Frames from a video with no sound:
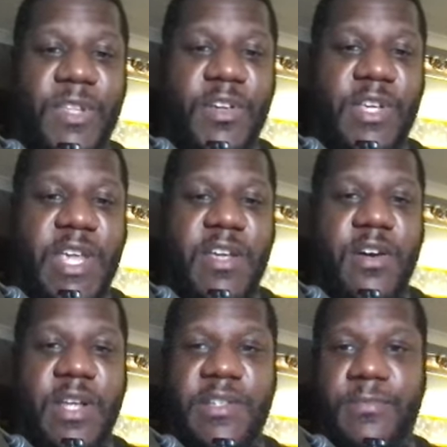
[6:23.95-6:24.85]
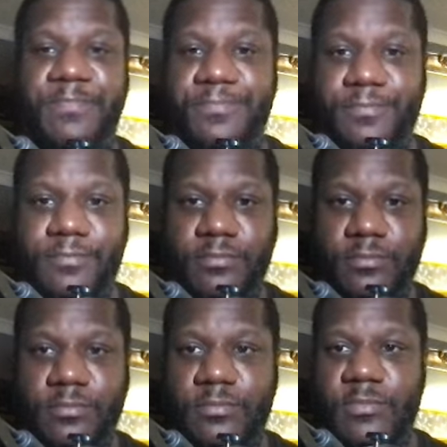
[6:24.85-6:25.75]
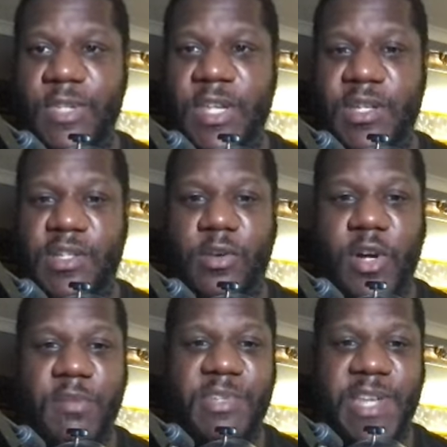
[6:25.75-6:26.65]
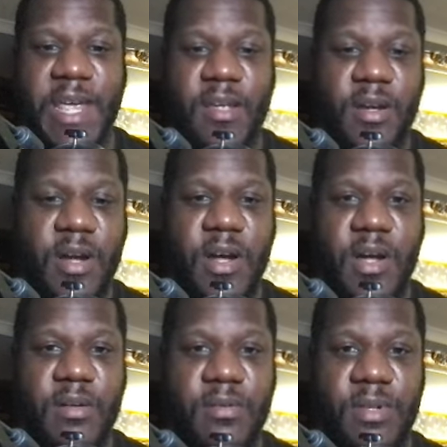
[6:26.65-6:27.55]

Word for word: Okay, guys. So OPSEC are